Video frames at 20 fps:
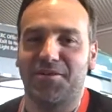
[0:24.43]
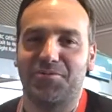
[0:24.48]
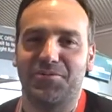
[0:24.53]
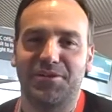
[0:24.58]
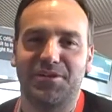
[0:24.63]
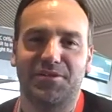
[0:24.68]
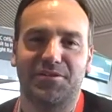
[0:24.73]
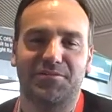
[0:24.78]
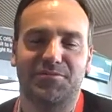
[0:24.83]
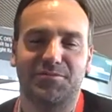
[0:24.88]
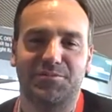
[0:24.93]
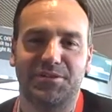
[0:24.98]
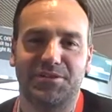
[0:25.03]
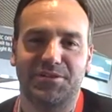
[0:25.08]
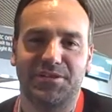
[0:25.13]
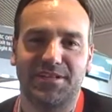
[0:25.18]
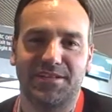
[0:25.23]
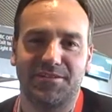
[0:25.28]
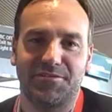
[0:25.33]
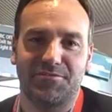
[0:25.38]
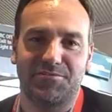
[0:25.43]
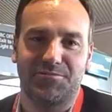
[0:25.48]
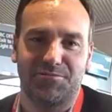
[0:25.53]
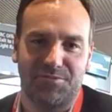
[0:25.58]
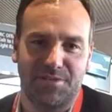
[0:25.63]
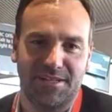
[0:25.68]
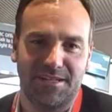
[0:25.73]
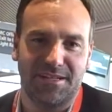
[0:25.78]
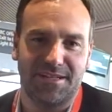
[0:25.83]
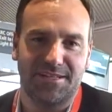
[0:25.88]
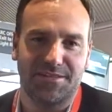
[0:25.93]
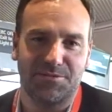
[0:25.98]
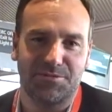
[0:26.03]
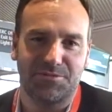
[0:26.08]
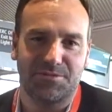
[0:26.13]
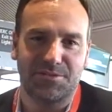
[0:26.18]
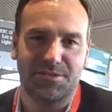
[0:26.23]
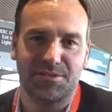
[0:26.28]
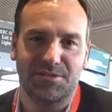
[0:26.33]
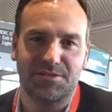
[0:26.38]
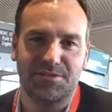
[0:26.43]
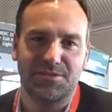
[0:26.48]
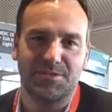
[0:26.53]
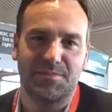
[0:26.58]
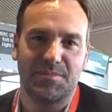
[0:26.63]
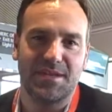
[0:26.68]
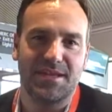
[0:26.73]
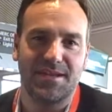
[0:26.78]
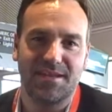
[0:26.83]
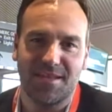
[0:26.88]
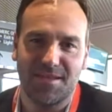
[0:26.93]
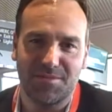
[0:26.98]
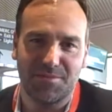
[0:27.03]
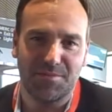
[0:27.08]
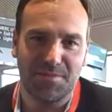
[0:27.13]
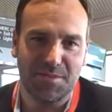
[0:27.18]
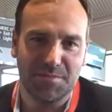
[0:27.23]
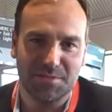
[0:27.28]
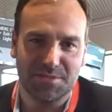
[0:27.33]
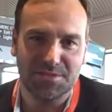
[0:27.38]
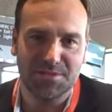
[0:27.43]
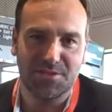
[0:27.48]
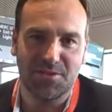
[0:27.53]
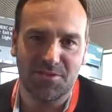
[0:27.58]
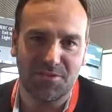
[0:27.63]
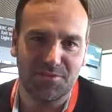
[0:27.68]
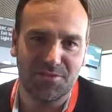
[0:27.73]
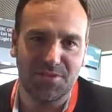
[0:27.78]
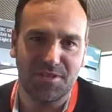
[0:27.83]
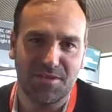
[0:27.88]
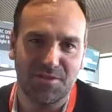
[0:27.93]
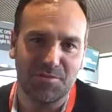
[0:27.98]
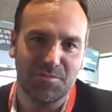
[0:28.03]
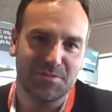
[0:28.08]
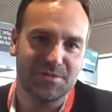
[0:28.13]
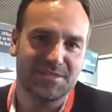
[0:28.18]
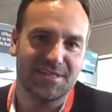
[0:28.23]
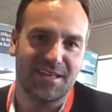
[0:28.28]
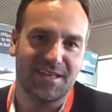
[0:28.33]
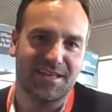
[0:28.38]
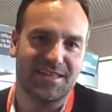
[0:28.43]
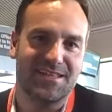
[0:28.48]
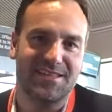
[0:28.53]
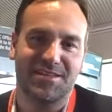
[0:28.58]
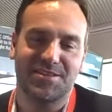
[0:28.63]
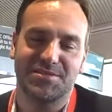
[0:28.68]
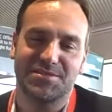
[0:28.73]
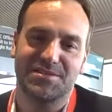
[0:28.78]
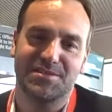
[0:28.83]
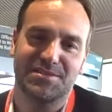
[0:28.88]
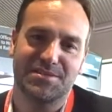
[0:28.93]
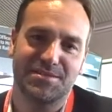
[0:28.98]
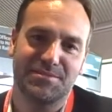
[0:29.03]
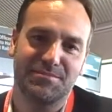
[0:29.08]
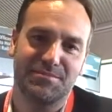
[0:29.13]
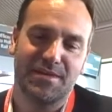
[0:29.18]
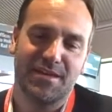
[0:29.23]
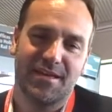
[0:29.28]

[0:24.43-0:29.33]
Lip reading: We're here really to meet other members of the OpenStack ecosystem.